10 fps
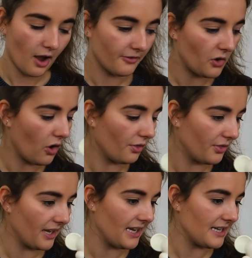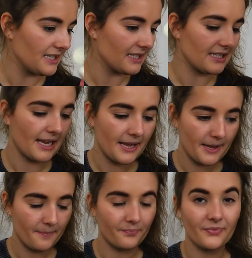I've got these
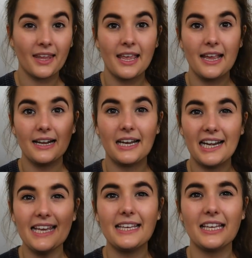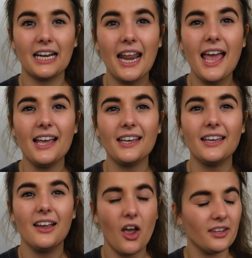Click Clack,
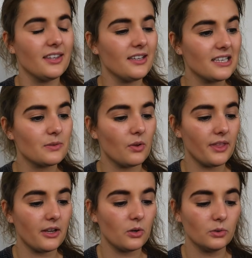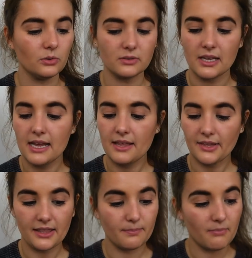I think is what they're called.
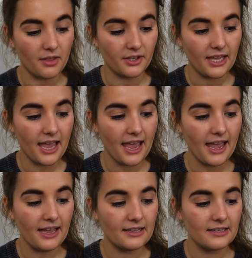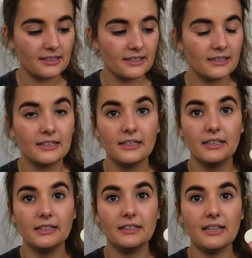They're the Mothercare
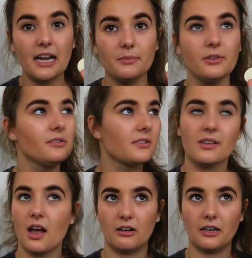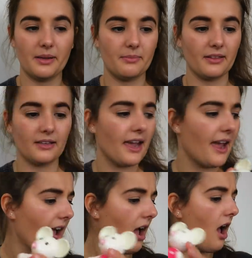little animals. RIP
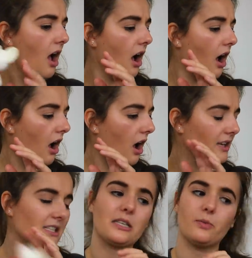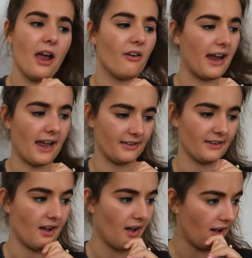Mothercare. I swear I had a
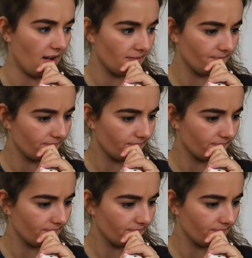car